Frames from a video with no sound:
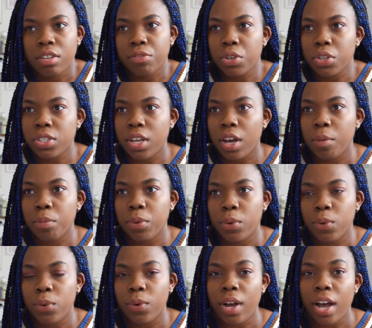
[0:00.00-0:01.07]
For
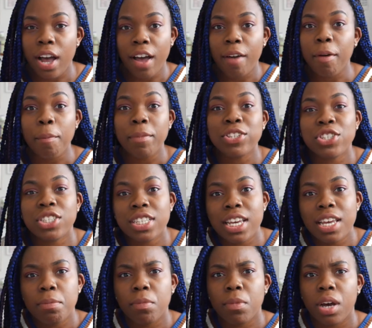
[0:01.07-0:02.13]
example, I mentioned it
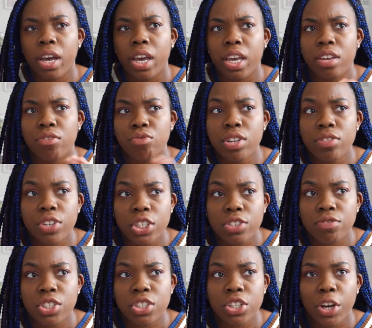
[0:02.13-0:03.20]
in my refresh
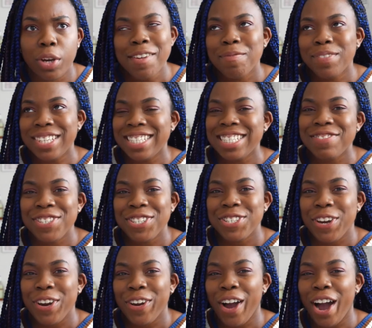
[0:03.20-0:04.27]
video, but the TV
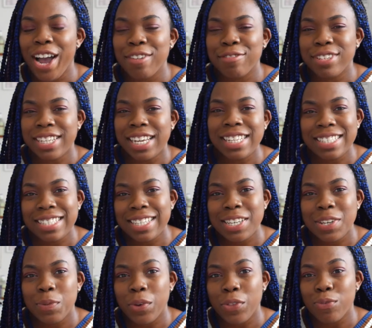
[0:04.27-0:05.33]
show High
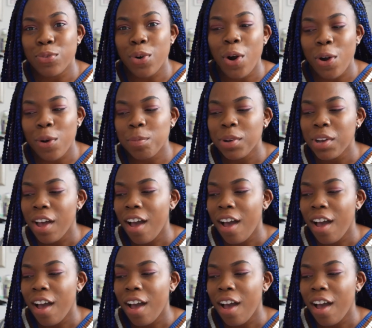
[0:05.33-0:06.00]
Fidelity with Rob,